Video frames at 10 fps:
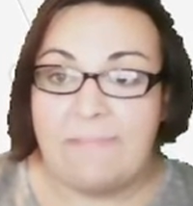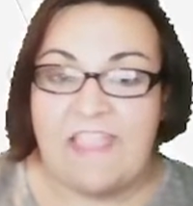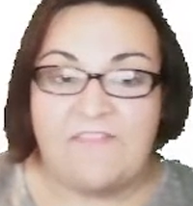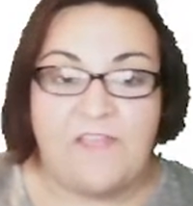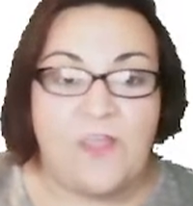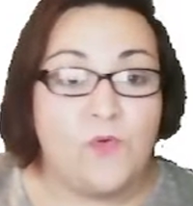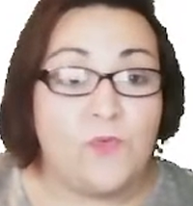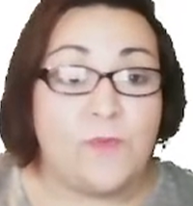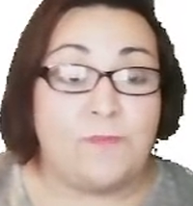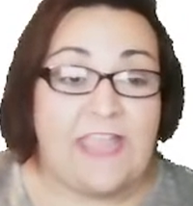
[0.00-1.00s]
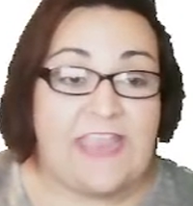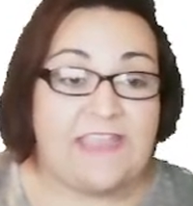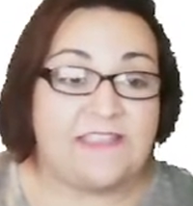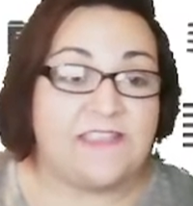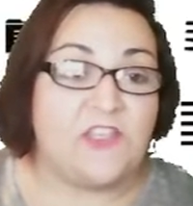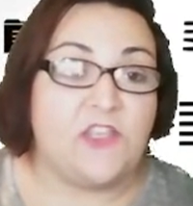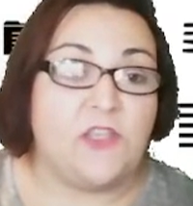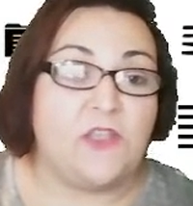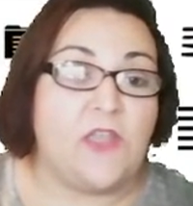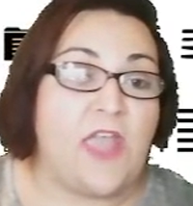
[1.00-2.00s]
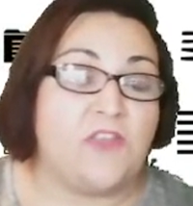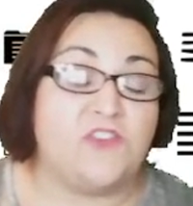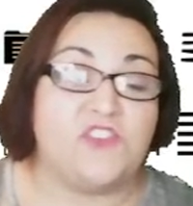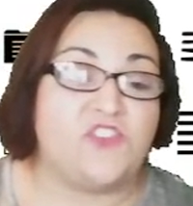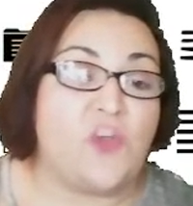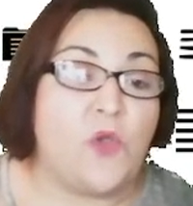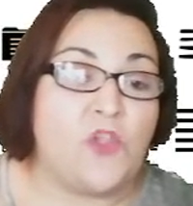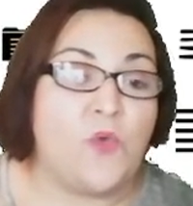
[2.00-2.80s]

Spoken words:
If I go to replace, I'll just show you